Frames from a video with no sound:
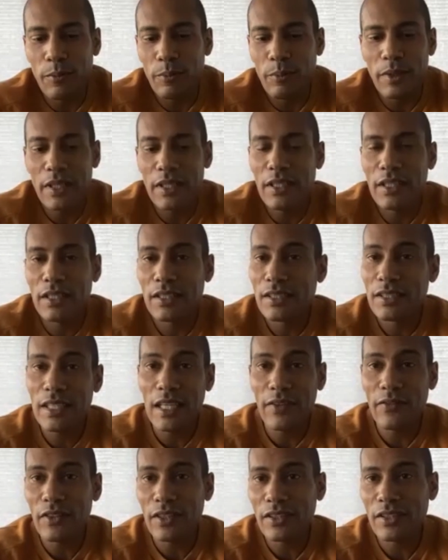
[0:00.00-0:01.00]
money in a
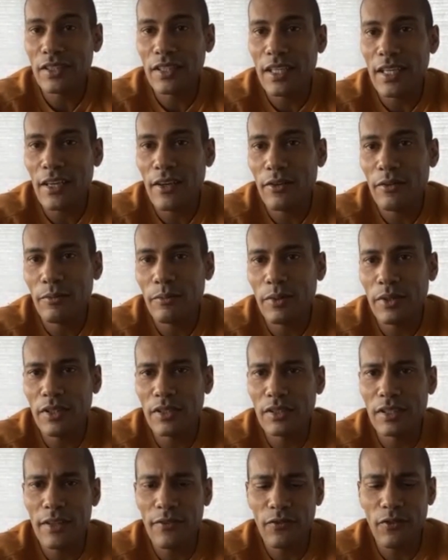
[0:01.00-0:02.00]
savings account,
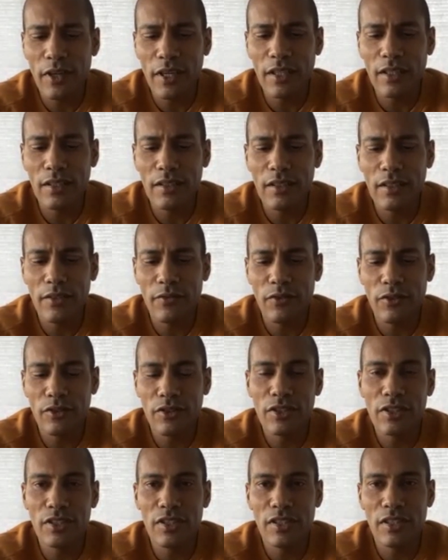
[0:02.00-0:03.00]
because I find if you're
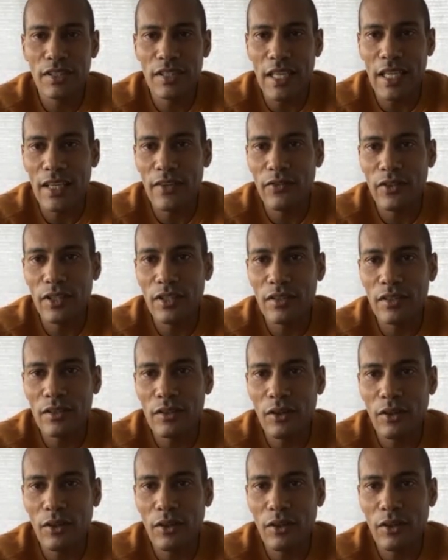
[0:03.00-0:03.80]
just saving,